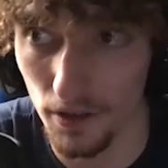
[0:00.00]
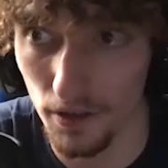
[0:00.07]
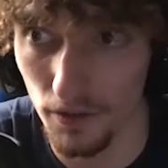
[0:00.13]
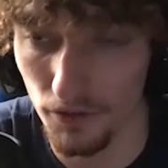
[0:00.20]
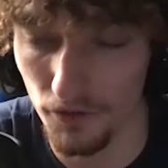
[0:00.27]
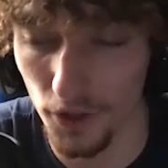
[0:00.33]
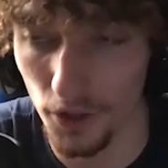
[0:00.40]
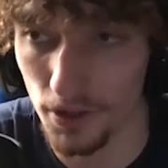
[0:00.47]

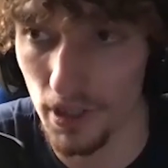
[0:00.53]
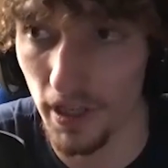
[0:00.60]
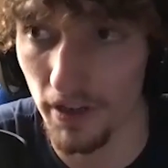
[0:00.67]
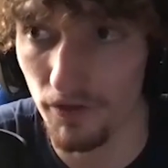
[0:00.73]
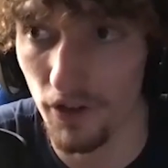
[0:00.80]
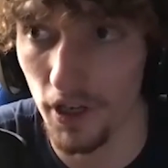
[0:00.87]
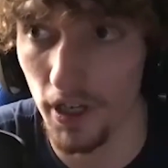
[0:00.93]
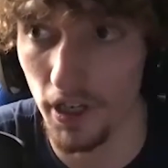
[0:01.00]
feels like
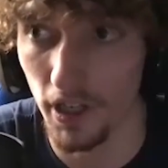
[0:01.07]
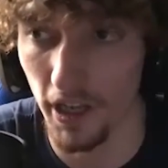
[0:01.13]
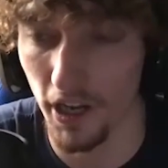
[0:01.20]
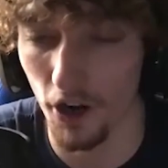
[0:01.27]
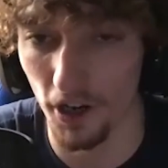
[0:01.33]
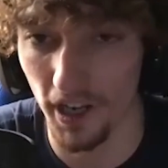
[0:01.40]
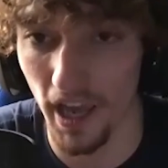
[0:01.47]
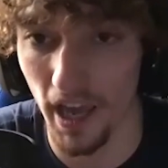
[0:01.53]
fucking like
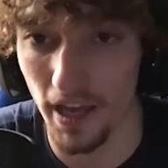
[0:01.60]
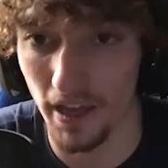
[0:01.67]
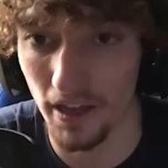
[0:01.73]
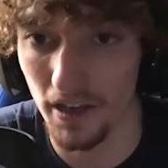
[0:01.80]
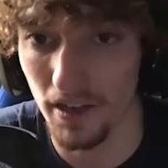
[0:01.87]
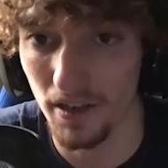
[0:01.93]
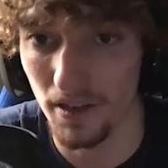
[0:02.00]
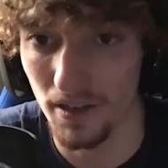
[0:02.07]
archaic.